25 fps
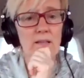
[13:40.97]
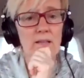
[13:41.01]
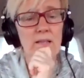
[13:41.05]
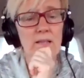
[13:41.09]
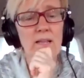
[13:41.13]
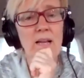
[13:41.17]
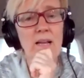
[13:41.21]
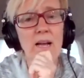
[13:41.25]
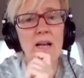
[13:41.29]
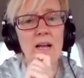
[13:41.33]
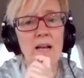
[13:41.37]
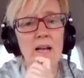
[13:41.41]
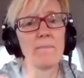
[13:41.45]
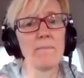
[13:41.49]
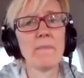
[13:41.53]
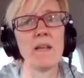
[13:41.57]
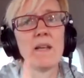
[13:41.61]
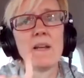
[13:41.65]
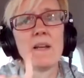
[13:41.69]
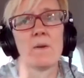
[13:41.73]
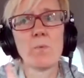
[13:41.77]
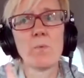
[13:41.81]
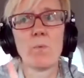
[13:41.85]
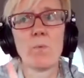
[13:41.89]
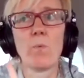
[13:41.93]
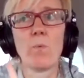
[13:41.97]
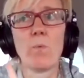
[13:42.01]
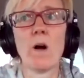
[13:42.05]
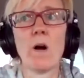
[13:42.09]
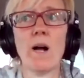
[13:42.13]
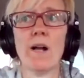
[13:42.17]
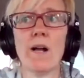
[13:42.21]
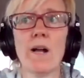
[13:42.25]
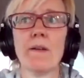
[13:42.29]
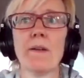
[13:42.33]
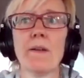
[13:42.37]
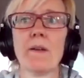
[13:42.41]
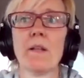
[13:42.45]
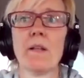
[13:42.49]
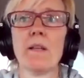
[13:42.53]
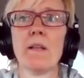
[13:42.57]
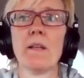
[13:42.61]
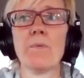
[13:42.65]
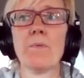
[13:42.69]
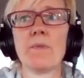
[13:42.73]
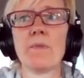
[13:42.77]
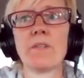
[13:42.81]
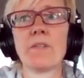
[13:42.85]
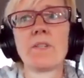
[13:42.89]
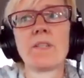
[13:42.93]
Yeah, I made one.
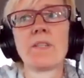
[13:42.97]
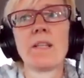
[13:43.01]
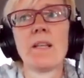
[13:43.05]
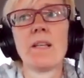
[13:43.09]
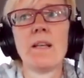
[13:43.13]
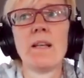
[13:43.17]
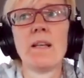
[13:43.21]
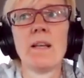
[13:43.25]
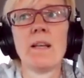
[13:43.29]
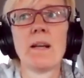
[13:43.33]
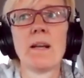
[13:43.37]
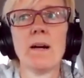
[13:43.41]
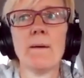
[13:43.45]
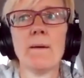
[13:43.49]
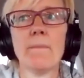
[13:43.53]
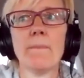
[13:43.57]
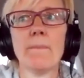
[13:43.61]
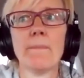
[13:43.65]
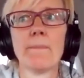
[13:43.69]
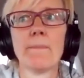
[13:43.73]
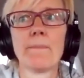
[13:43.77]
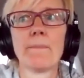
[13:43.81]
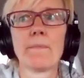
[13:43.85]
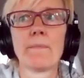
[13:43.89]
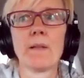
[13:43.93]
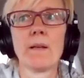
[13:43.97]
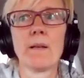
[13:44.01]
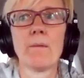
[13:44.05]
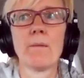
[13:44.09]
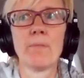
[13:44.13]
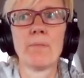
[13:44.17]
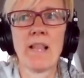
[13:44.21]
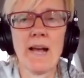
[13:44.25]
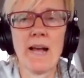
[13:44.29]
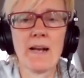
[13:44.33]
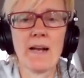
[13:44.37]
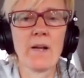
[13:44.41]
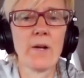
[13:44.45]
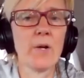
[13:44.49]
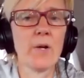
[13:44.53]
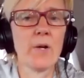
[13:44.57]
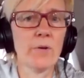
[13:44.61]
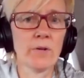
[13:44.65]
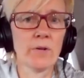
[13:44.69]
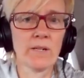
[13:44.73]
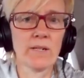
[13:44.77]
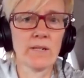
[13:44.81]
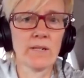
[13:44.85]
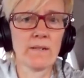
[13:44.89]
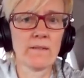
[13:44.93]
It was a black
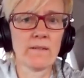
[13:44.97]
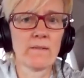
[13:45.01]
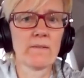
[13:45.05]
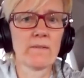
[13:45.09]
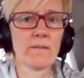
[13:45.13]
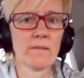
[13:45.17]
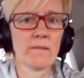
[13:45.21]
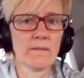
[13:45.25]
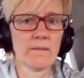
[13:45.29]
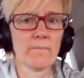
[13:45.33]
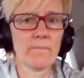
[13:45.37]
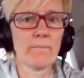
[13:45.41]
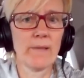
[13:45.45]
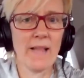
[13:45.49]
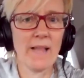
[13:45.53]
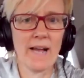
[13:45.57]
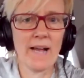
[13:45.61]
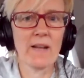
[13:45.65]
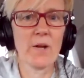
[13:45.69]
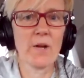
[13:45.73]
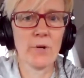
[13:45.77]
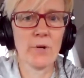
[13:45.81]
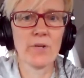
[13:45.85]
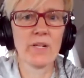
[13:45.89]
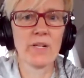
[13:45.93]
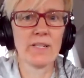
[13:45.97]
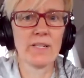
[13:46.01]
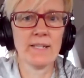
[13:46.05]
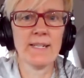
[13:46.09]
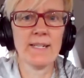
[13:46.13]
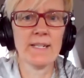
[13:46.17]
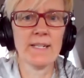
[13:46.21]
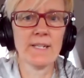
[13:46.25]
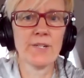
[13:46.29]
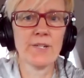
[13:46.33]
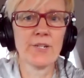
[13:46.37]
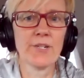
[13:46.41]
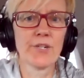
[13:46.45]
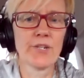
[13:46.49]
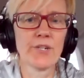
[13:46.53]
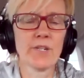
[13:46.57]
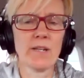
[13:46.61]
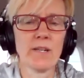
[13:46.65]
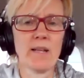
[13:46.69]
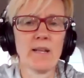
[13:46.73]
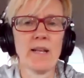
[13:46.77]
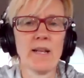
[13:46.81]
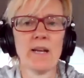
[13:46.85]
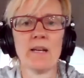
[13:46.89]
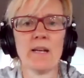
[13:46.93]
oak
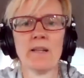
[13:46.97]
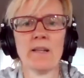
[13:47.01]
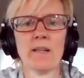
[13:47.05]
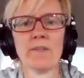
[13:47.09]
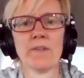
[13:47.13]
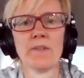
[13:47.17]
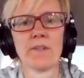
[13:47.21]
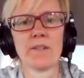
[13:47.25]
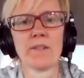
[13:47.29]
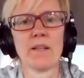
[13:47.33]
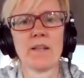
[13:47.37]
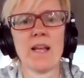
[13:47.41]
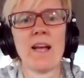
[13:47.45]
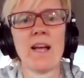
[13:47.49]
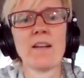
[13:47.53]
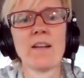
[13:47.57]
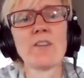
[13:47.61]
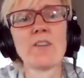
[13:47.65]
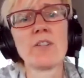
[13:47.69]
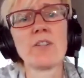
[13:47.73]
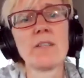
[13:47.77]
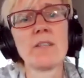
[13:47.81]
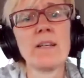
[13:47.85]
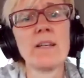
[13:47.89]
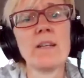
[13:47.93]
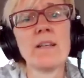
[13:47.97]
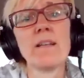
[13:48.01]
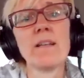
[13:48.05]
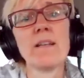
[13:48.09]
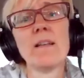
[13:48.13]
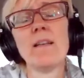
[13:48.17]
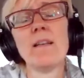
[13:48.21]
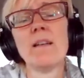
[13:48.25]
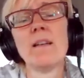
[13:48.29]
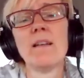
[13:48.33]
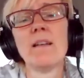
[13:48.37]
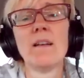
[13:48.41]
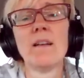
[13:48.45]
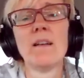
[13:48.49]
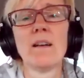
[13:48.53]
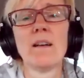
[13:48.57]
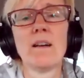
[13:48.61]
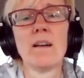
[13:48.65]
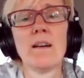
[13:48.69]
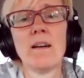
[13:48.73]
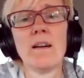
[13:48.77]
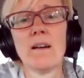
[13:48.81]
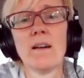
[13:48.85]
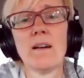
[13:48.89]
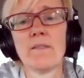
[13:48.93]
didge, and actually,
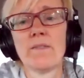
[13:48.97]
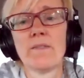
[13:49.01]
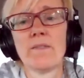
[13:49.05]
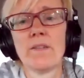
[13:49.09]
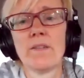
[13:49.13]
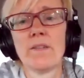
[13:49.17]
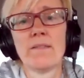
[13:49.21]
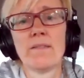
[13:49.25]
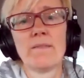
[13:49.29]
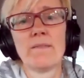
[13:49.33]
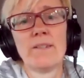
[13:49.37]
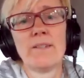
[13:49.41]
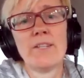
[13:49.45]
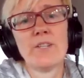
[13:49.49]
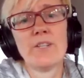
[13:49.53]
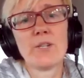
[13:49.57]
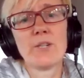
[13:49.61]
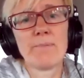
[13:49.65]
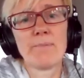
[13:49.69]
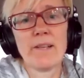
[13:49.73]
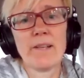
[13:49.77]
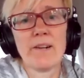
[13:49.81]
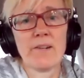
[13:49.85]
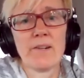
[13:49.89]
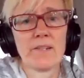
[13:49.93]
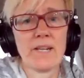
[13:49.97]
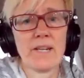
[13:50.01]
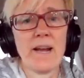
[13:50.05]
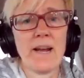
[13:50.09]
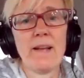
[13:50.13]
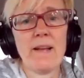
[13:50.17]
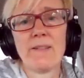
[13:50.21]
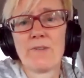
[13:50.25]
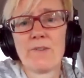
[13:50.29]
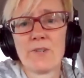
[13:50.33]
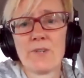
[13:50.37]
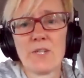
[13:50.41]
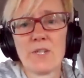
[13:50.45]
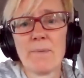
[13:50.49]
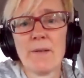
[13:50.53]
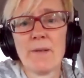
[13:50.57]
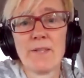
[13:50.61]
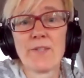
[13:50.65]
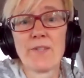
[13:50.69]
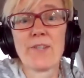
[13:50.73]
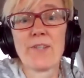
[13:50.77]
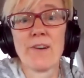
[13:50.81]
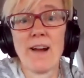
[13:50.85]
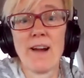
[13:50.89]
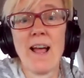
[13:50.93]
the didge player Tyler
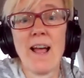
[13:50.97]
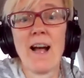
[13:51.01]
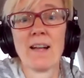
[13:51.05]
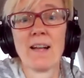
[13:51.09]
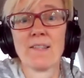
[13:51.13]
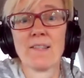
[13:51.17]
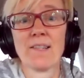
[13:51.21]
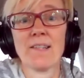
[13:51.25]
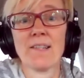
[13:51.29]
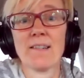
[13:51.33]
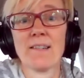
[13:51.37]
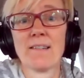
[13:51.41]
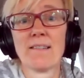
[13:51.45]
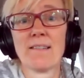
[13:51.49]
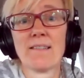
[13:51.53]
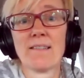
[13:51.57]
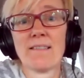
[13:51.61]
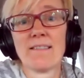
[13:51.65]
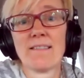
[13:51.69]
Spencer has it.